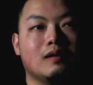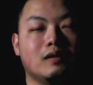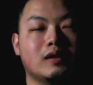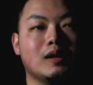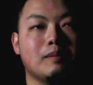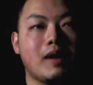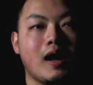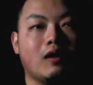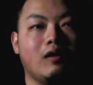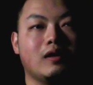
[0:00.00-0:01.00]
Looking
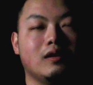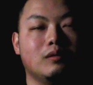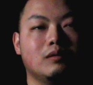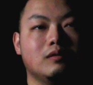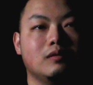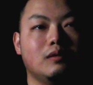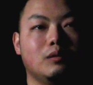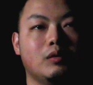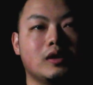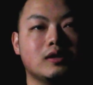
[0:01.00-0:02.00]
back on it,
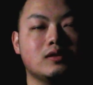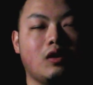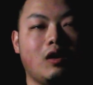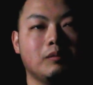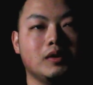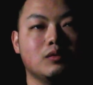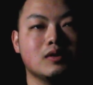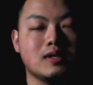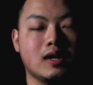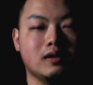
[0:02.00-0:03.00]
what it taught me
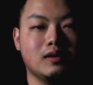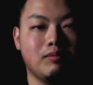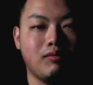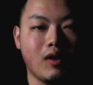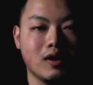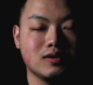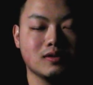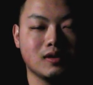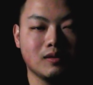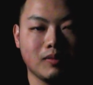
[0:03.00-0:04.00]
was that
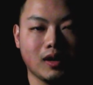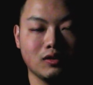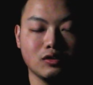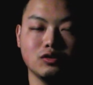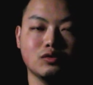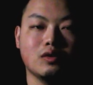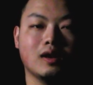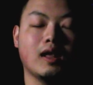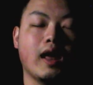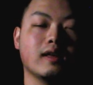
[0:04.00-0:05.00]
depression can make you do a
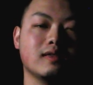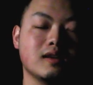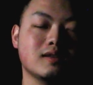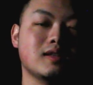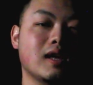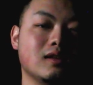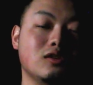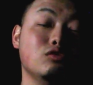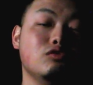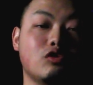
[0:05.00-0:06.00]
lot of things that
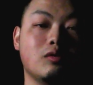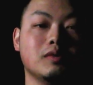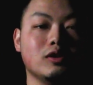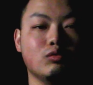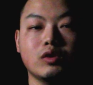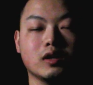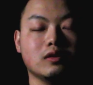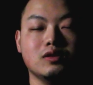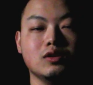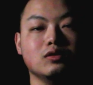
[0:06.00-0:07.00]
you normally
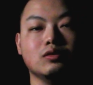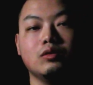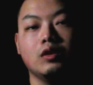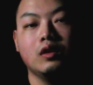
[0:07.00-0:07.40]
wouldn't do.